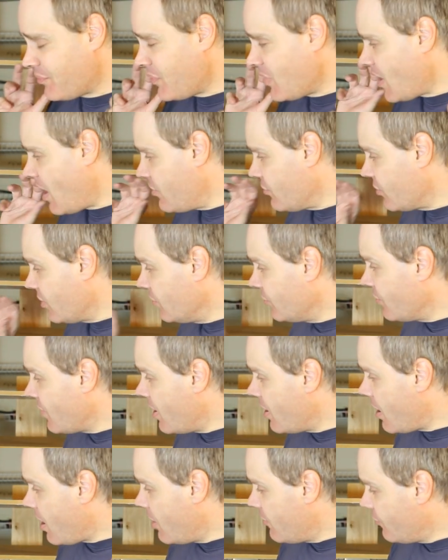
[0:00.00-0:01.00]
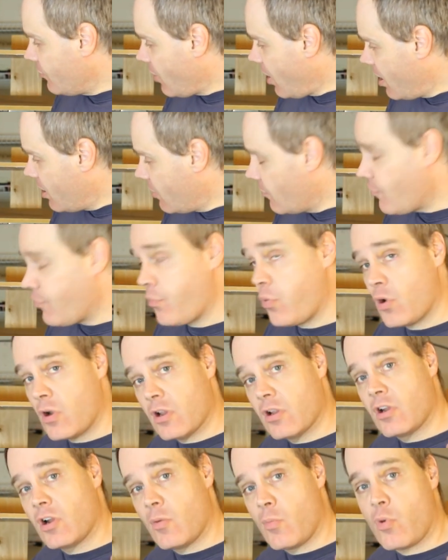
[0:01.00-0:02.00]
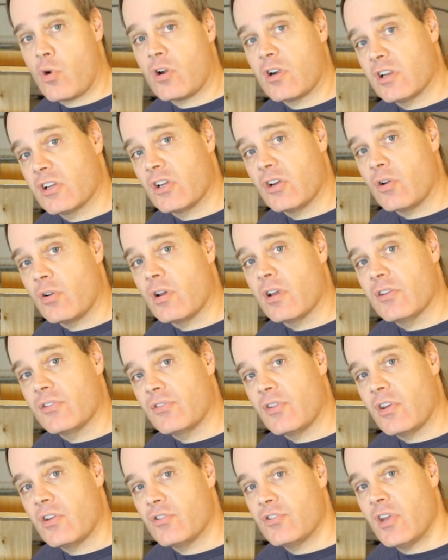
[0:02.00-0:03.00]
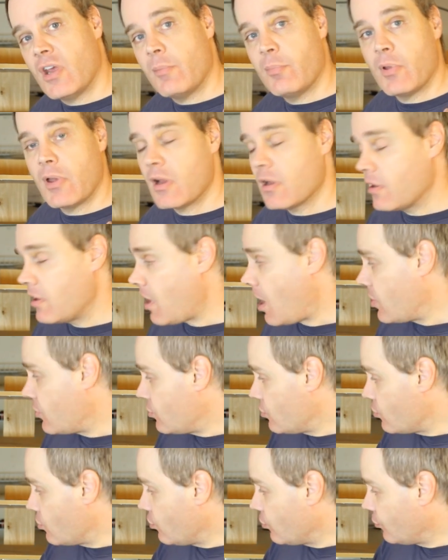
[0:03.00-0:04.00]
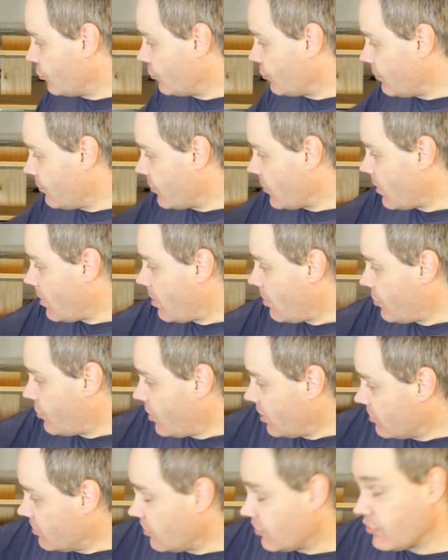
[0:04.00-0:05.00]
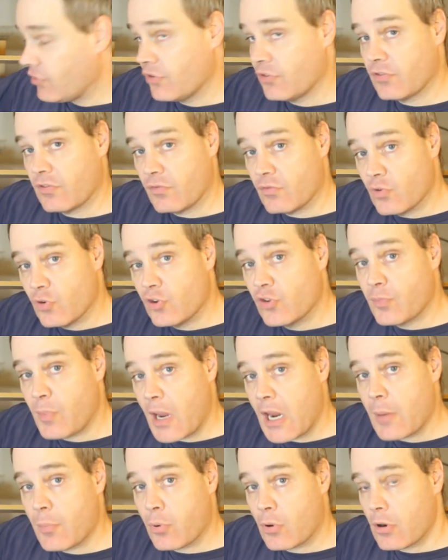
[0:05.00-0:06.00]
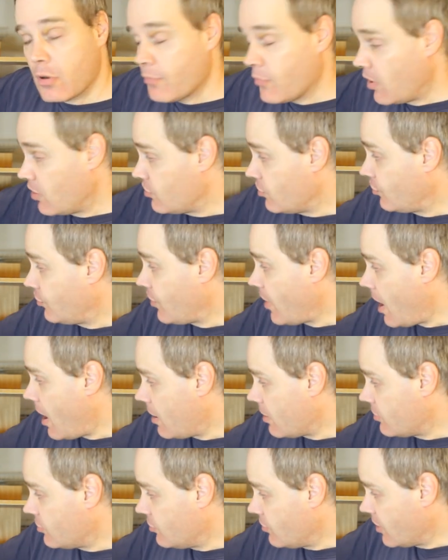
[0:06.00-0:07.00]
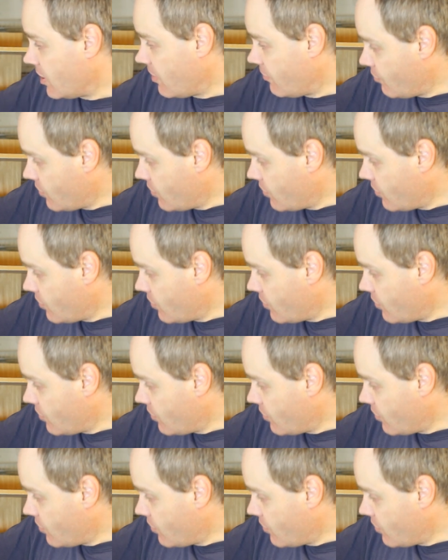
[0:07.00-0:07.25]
since then, I've kind of put a little more clearance and typically I use uh, thicknesses of newspaper just to, to give